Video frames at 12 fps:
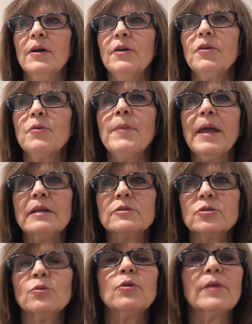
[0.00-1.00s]
your main
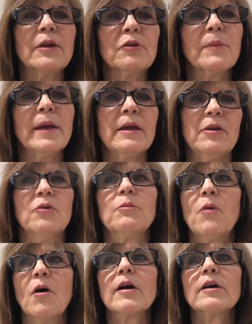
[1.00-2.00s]
tool that you're making your
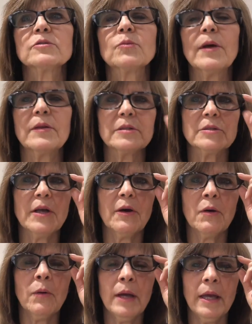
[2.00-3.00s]
marks with.
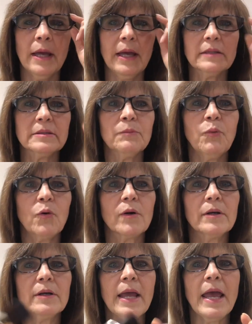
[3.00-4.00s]
So it's
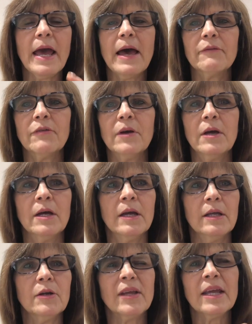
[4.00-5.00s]
important to have,
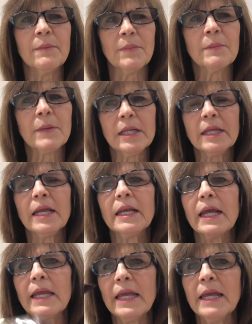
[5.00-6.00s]
you know, keep them clean
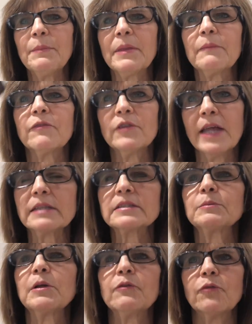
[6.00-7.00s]
and keep them
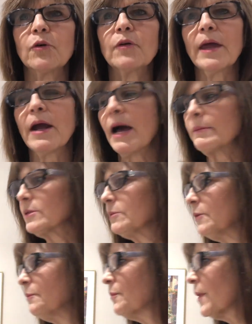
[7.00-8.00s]
flexible for their
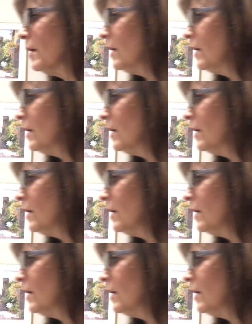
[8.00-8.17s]
optimum